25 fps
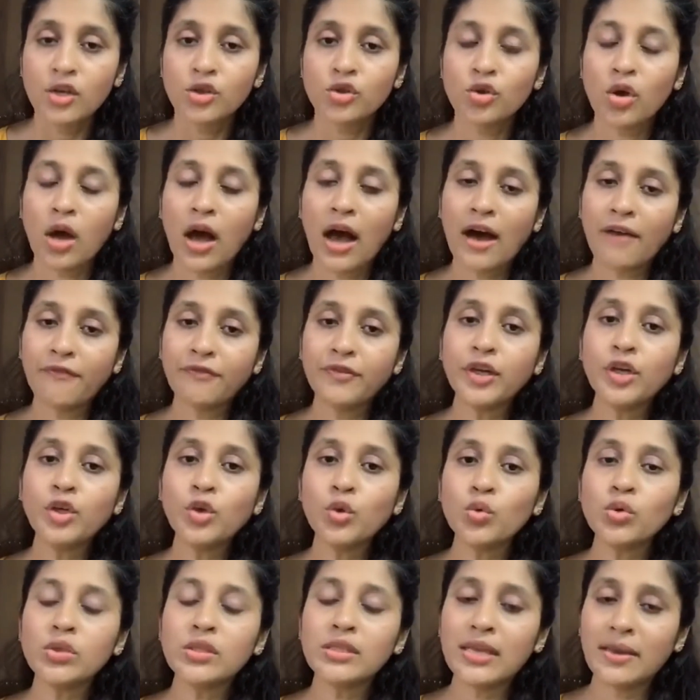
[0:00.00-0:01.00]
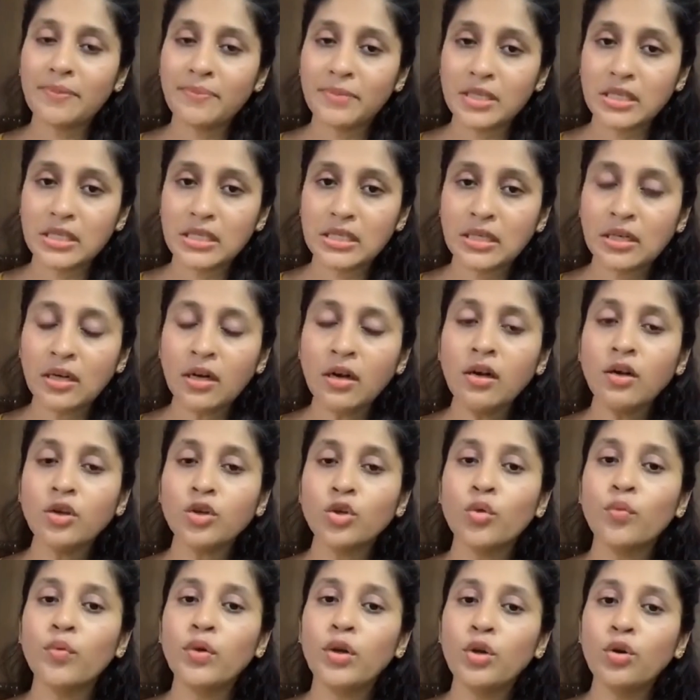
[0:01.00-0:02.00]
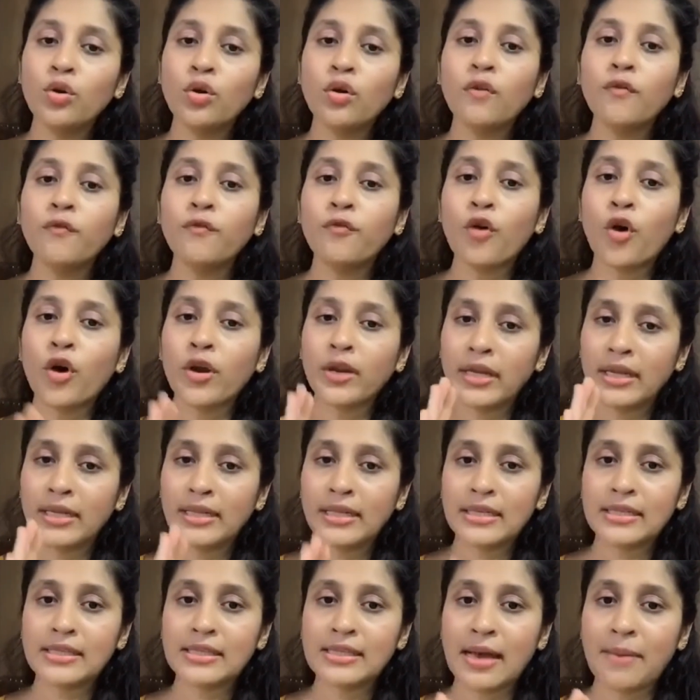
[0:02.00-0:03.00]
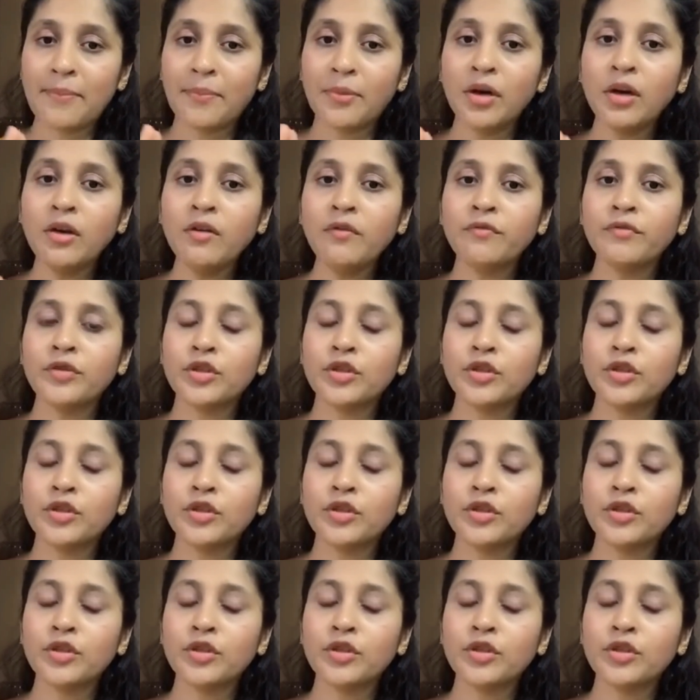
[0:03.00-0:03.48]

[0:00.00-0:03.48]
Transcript: So after two semester, you will look for in the summer,